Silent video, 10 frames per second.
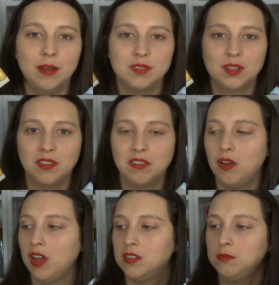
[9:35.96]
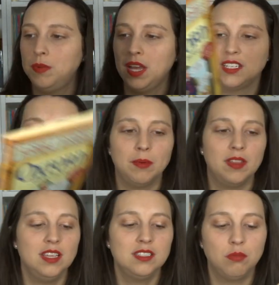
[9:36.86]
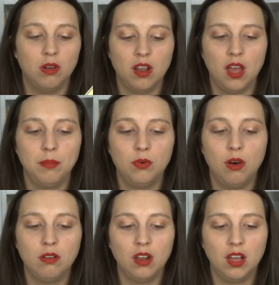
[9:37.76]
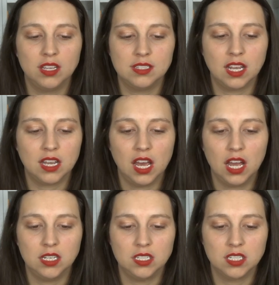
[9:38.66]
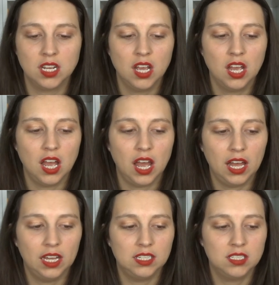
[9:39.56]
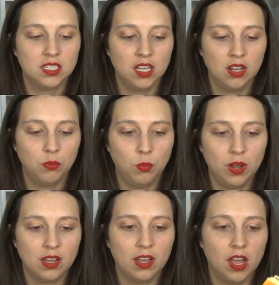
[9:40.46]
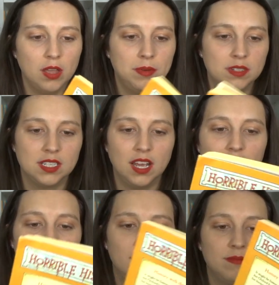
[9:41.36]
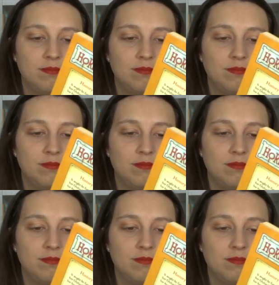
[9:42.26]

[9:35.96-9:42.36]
So I thought I'd pick it up. And this one I bought online secondhand, and when I opened it,